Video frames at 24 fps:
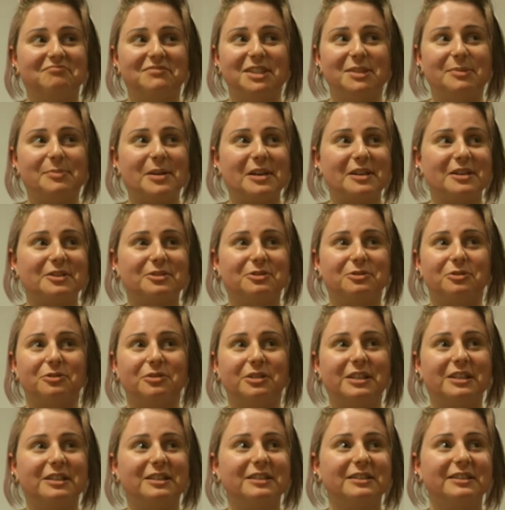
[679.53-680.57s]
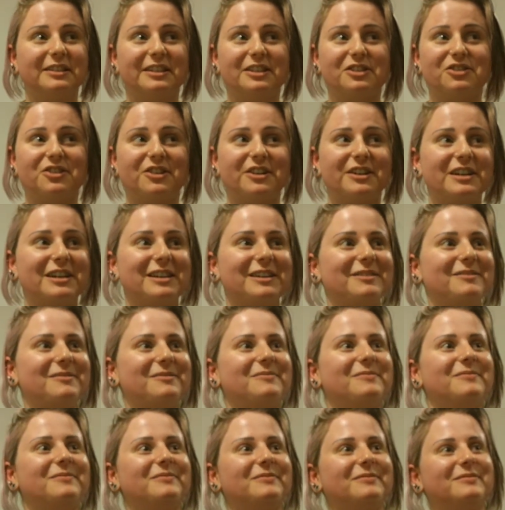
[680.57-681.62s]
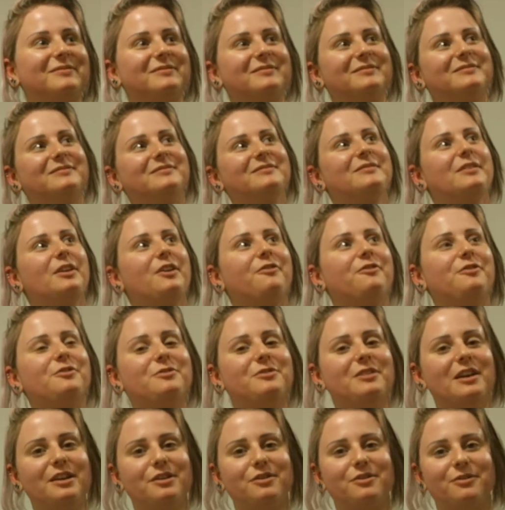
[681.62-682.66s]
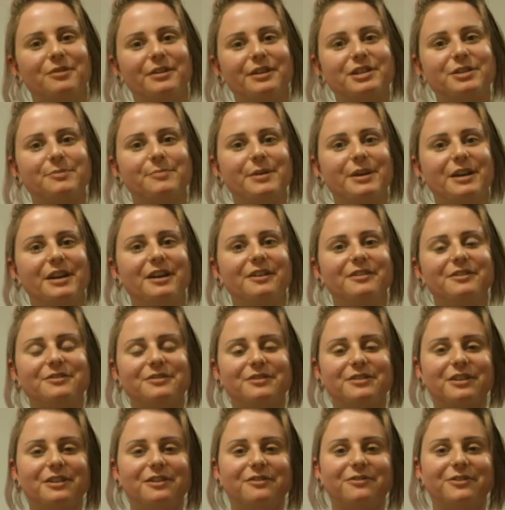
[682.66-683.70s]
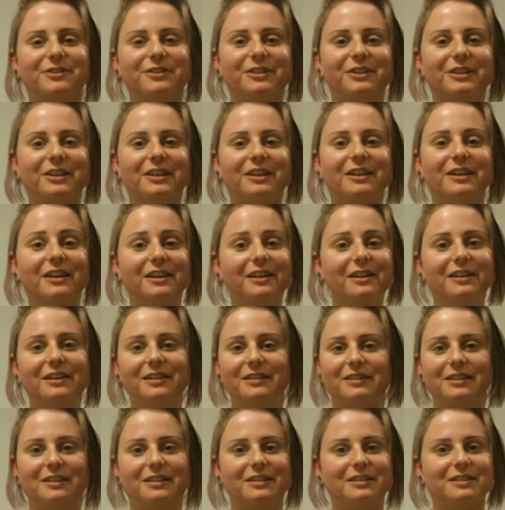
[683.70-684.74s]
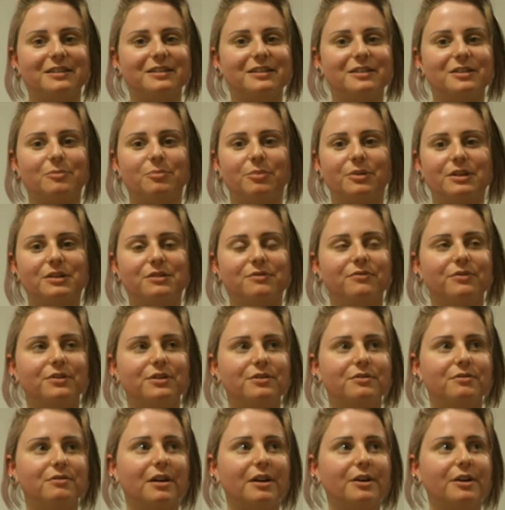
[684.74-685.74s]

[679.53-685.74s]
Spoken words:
Spanish tortilla and like trying food that you don't get to pick out yourself really, then this is a place for you.